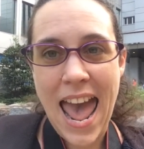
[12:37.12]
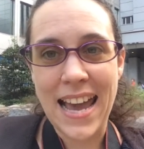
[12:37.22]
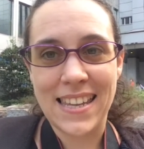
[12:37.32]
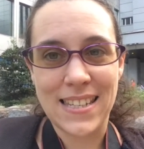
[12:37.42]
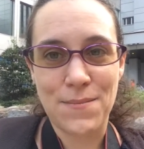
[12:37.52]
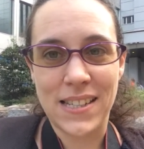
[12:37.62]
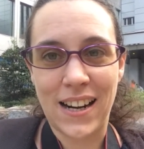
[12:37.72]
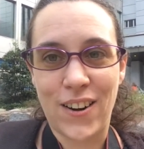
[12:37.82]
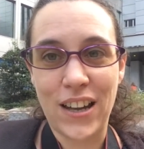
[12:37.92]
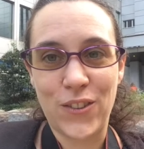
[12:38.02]
except
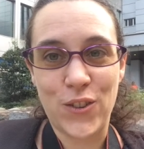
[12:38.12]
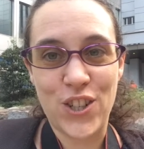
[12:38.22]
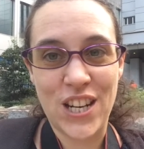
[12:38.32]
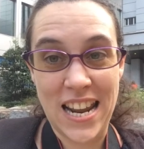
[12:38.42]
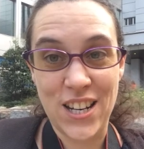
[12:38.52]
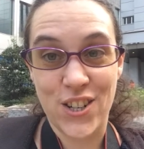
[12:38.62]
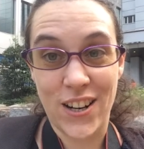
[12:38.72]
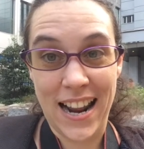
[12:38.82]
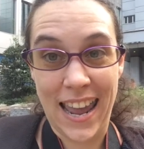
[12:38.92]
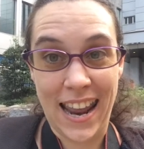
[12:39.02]
they're going to change
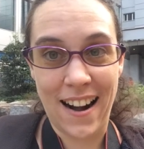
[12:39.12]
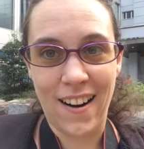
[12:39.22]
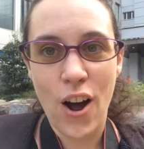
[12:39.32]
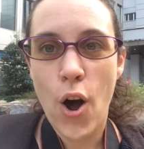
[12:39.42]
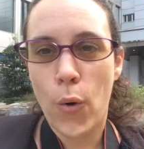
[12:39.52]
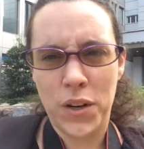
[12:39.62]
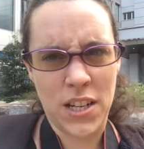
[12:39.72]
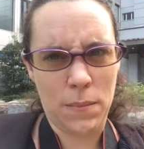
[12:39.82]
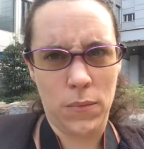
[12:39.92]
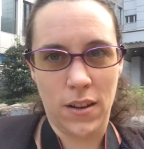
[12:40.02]
her hair, which
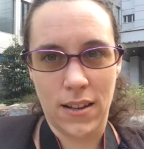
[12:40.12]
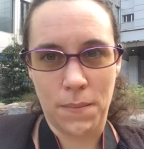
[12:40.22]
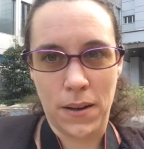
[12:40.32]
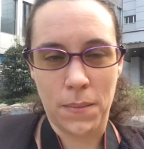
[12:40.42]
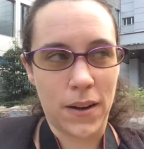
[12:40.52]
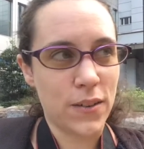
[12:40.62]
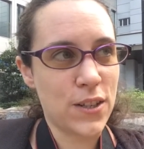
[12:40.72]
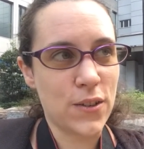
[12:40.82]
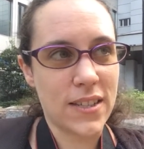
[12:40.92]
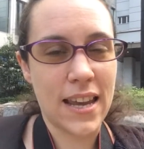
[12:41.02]
I'm not happy about.
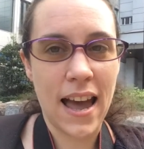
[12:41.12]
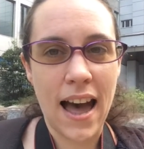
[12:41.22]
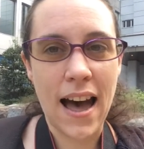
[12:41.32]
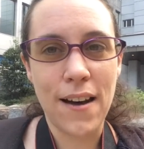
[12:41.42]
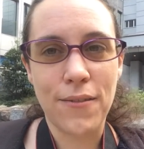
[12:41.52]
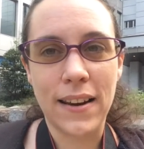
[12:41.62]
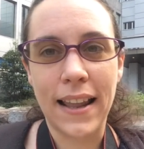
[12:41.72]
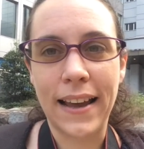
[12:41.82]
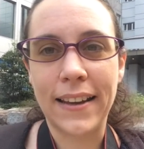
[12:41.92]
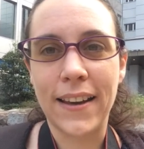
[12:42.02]
So they have
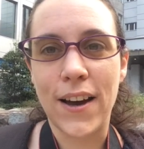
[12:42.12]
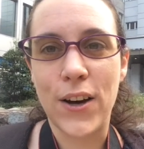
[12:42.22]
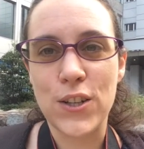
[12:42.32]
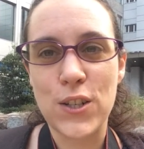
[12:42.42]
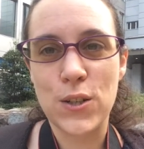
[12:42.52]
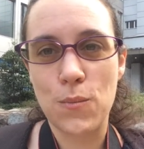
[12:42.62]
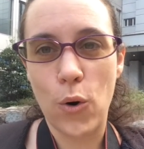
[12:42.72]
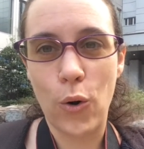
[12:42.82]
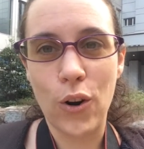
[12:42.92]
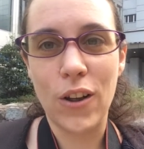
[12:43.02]
like a
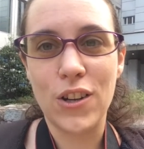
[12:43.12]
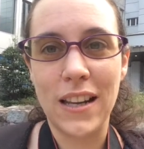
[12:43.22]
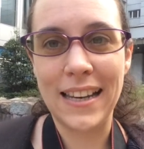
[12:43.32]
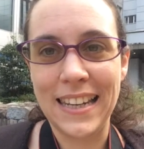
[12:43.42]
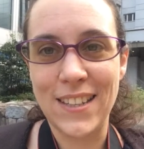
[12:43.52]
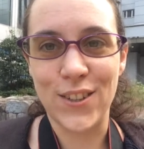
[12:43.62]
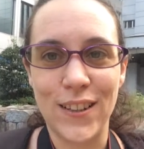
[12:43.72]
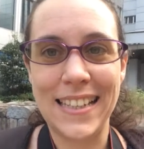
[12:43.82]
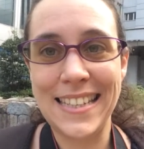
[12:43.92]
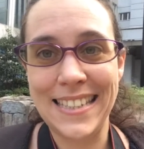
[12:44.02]
small
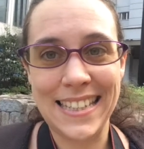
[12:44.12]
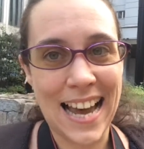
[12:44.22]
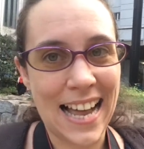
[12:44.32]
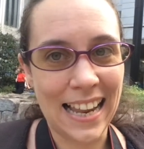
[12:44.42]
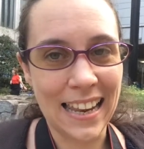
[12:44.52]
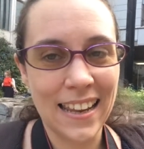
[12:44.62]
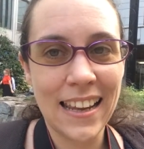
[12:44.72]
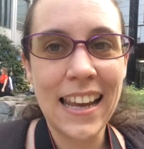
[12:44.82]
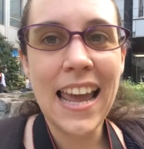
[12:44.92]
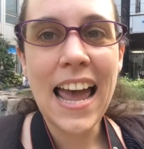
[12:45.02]
little doll,
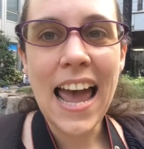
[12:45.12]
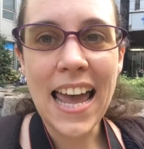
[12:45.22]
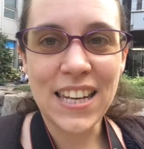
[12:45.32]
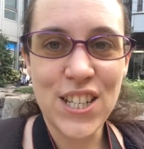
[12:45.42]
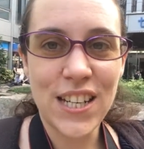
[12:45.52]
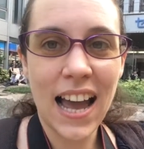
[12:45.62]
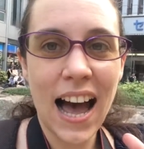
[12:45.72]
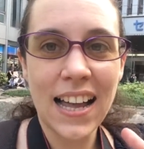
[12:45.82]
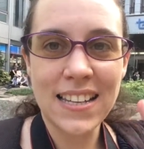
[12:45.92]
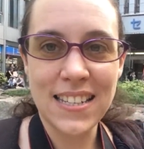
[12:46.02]
and she
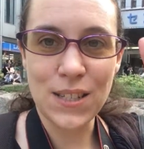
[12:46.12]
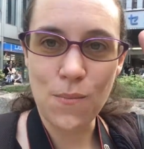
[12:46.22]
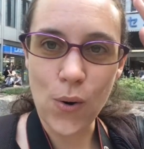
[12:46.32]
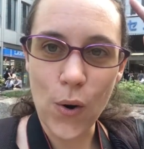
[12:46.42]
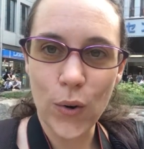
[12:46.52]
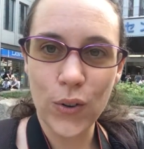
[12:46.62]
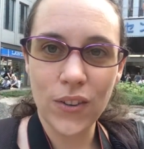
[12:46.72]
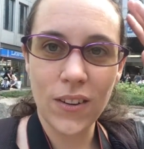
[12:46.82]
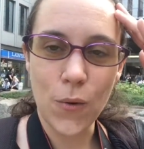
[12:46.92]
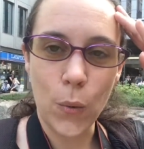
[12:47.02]
has this
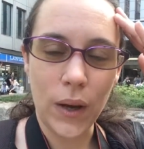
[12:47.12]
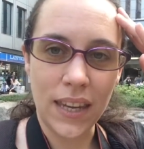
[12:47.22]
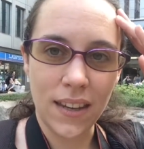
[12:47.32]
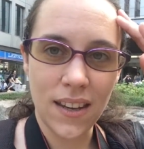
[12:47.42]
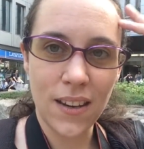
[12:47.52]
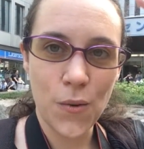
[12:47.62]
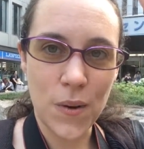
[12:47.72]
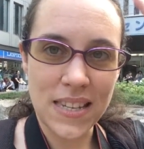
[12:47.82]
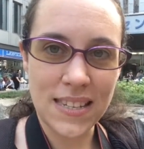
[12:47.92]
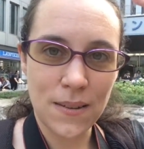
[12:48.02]
blonde wig
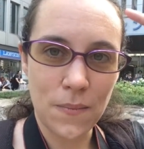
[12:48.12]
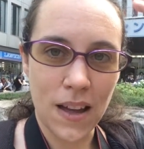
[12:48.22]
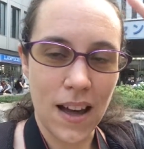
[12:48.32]
with